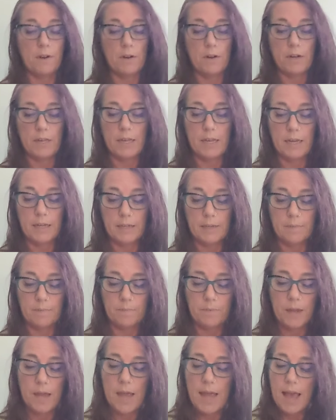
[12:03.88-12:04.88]
the fairy kingdom,
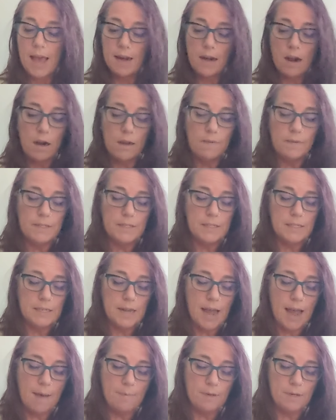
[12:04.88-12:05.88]
and all of its
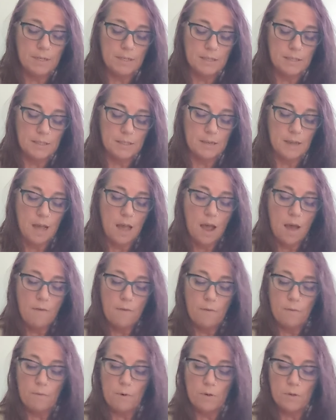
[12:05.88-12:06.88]
inhabitants,
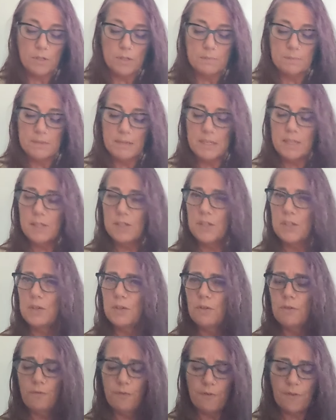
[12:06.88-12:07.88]
from the most
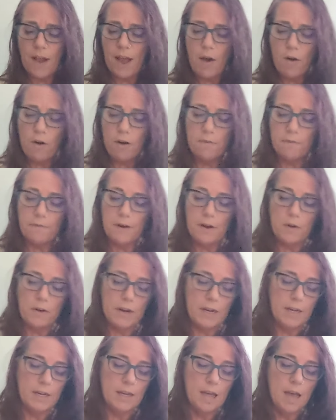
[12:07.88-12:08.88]
minuscule flower
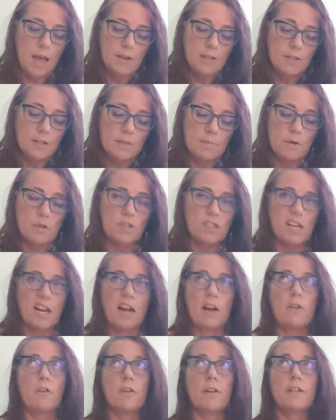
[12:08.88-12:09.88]
fairy to the most
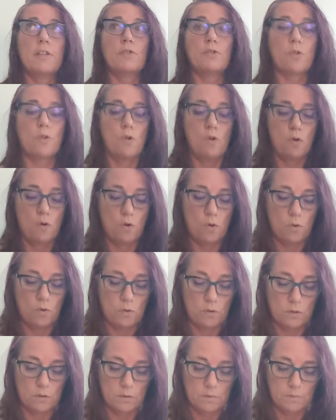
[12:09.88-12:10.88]
towering troll,
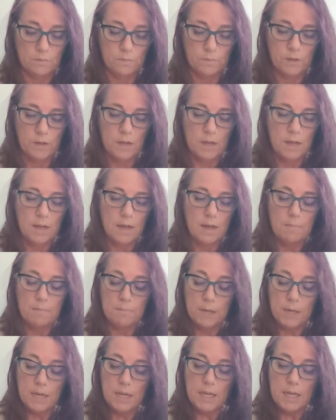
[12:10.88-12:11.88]

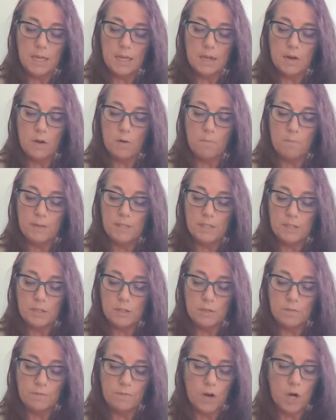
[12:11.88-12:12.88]
many go a bit
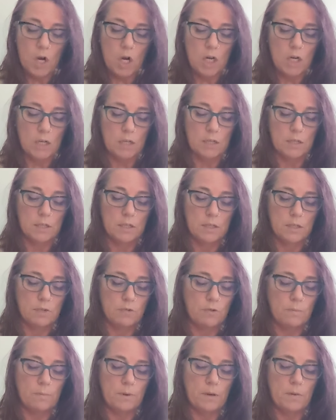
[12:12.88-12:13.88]
too far,
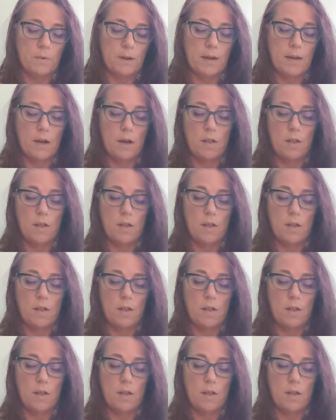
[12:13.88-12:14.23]
stripping away